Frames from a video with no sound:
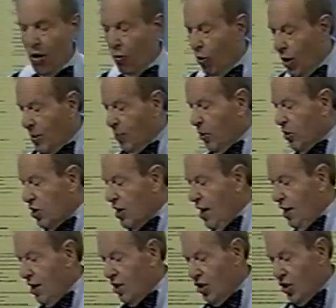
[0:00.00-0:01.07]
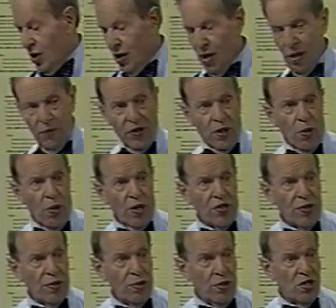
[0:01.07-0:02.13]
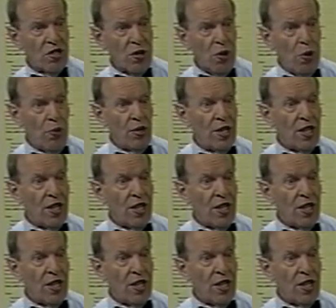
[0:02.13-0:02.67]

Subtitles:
What percentage of the cost of goods sold